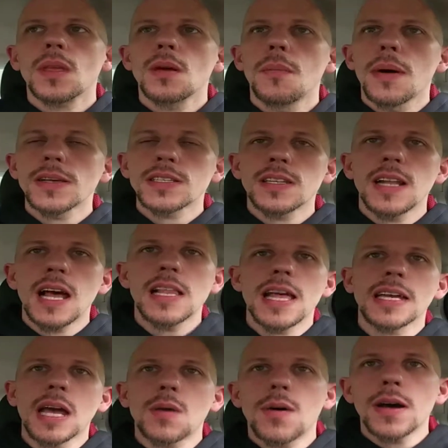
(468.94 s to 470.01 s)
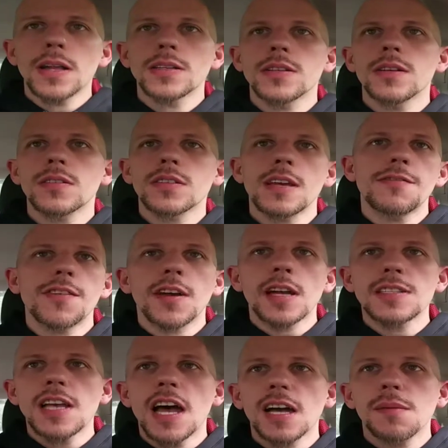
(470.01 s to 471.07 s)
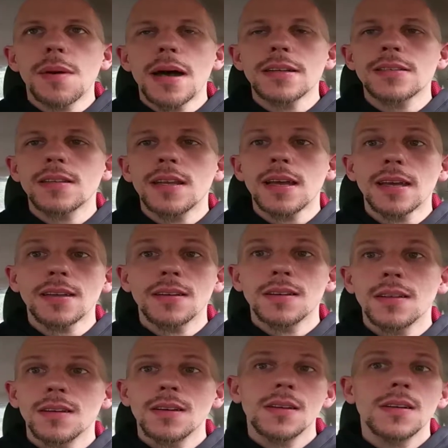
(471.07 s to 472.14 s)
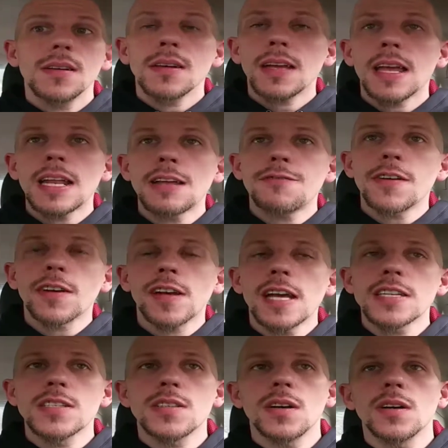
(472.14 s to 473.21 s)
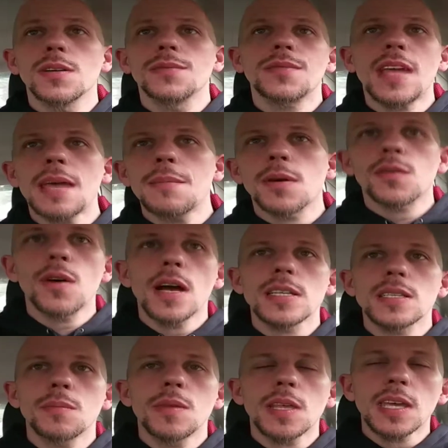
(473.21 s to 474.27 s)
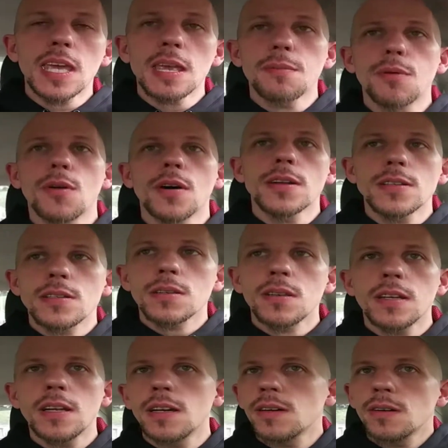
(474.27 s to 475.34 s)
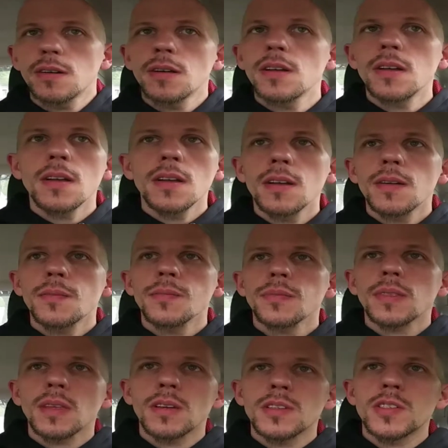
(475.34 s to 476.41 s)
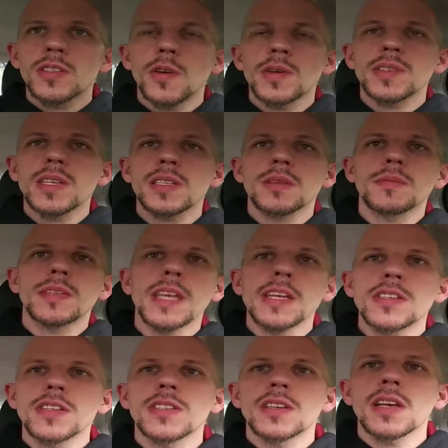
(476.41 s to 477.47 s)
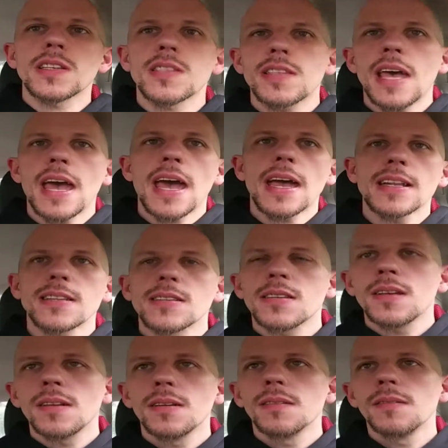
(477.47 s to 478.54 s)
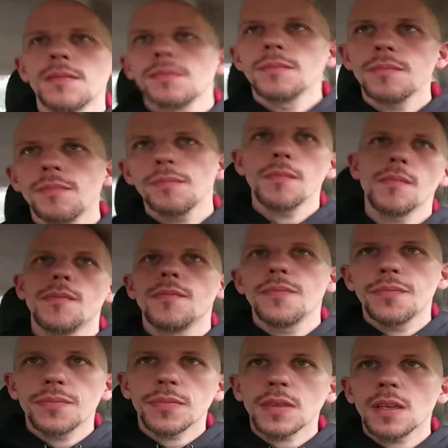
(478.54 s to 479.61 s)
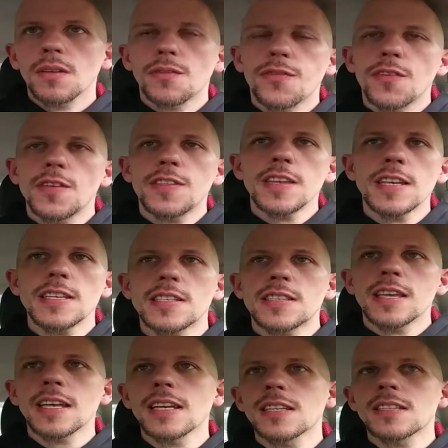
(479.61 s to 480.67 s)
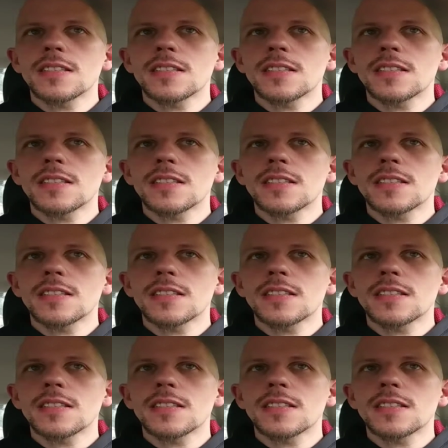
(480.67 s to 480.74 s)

bust it out like I wanted to, so I figured I'd talk about it tonight. And I figured I still came across some of the key points. Stoicism teaches us that for these things